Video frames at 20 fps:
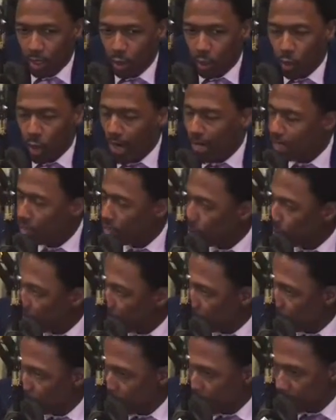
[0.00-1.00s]
quite
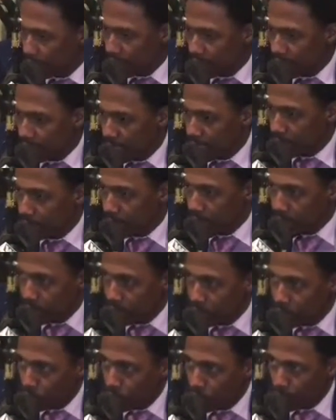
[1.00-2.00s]
unique, but at the same
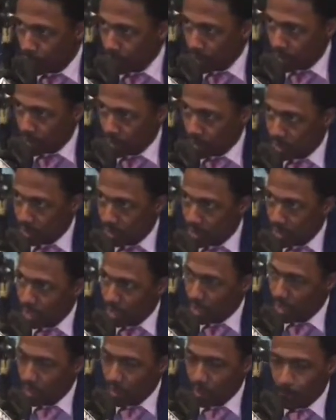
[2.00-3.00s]
time, she represents
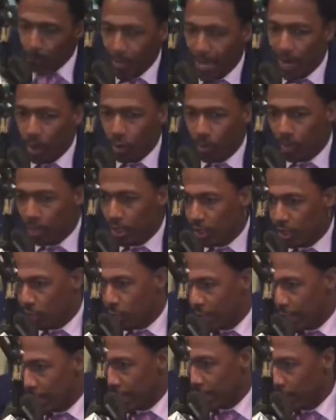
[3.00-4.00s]
empowerment in a
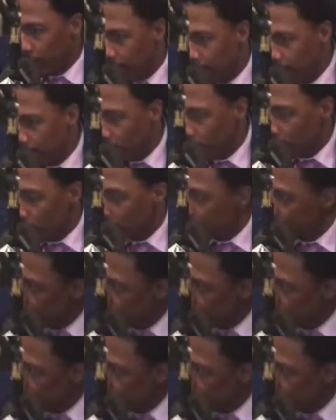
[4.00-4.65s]
way that we haven't really